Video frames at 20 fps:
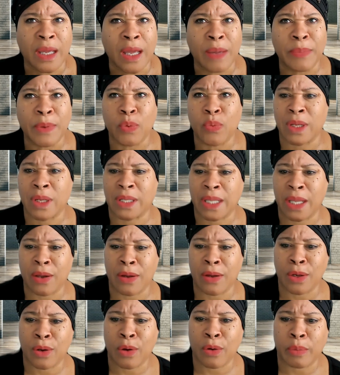I mean, what, they're
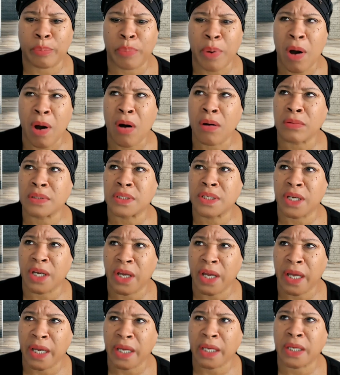going to go to Paul
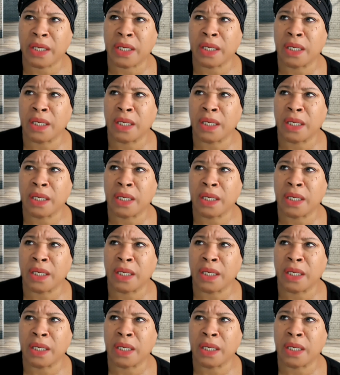Tuck